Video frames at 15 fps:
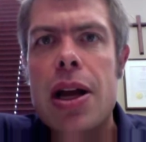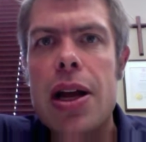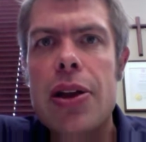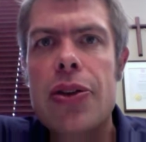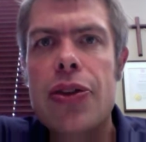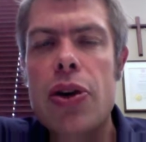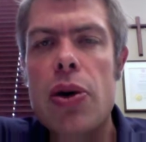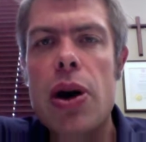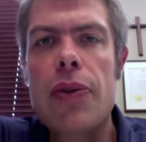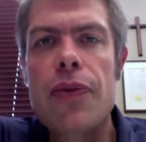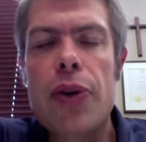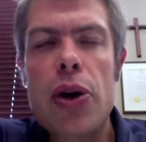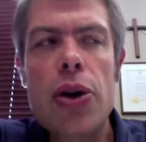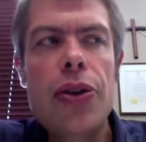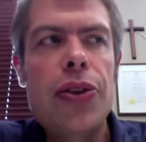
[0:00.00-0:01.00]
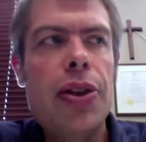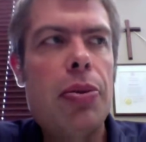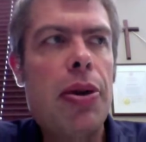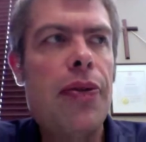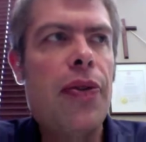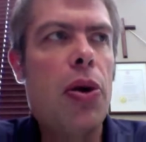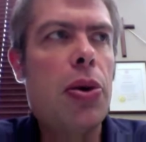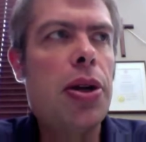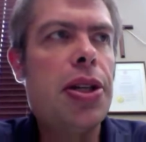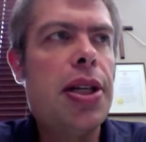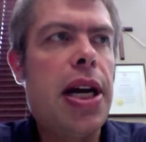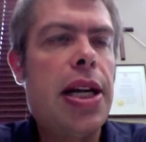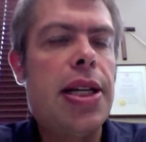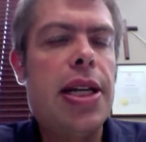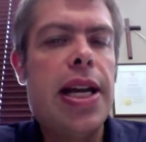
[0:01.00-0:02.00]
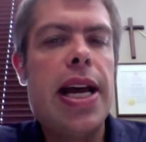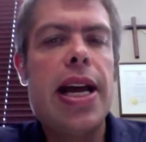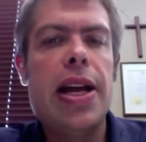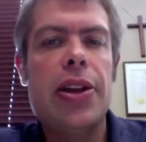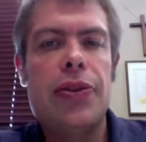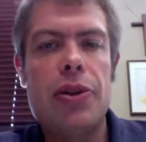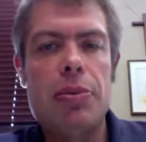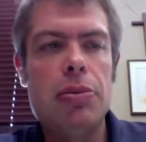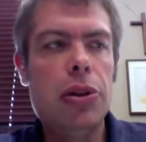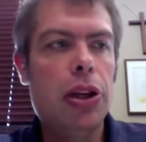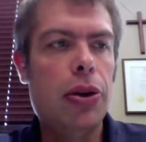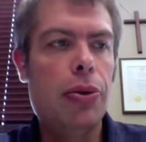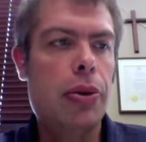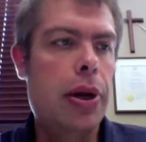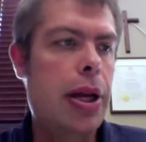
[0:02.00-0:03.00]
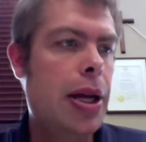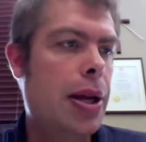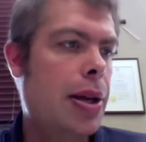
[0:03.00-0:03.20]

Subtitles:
So our verse that we focus on today is from Luke,